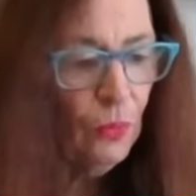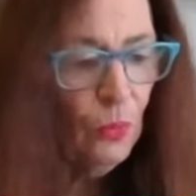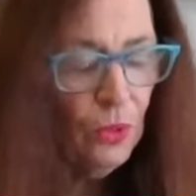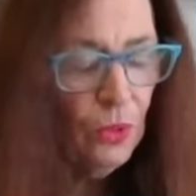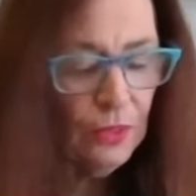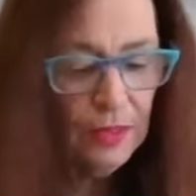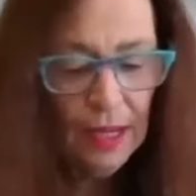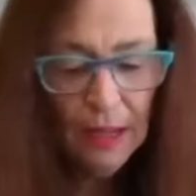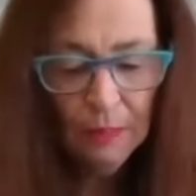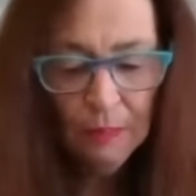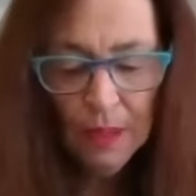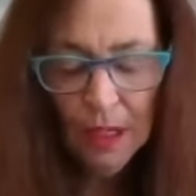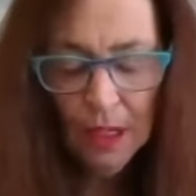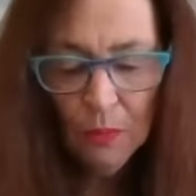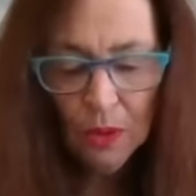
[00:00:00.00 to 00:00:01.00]
what's
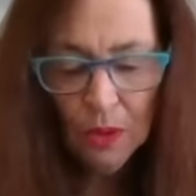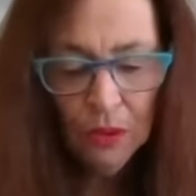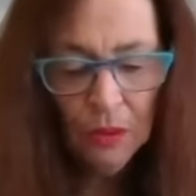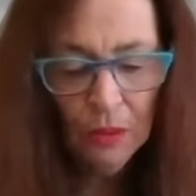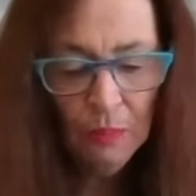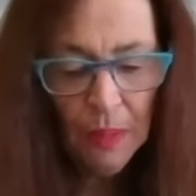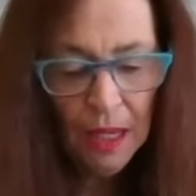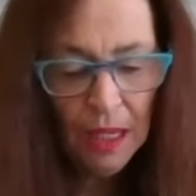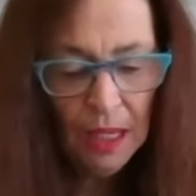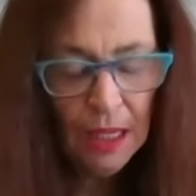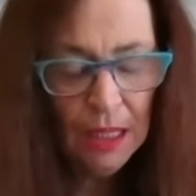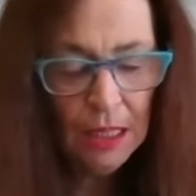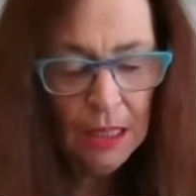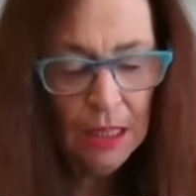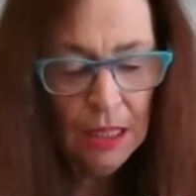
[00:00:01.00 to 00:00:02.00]
happening with the
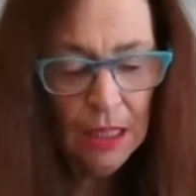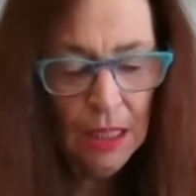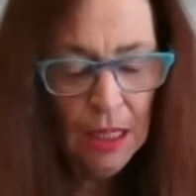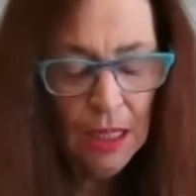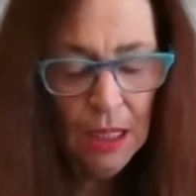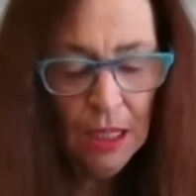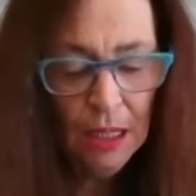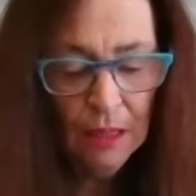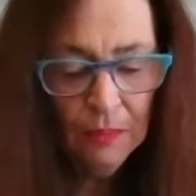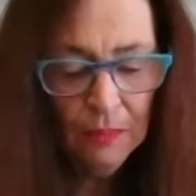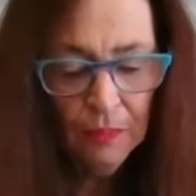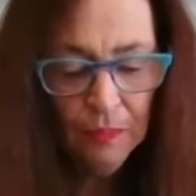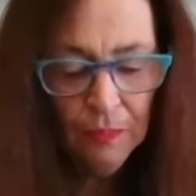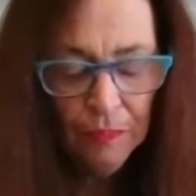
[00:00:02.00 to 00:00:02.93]
party?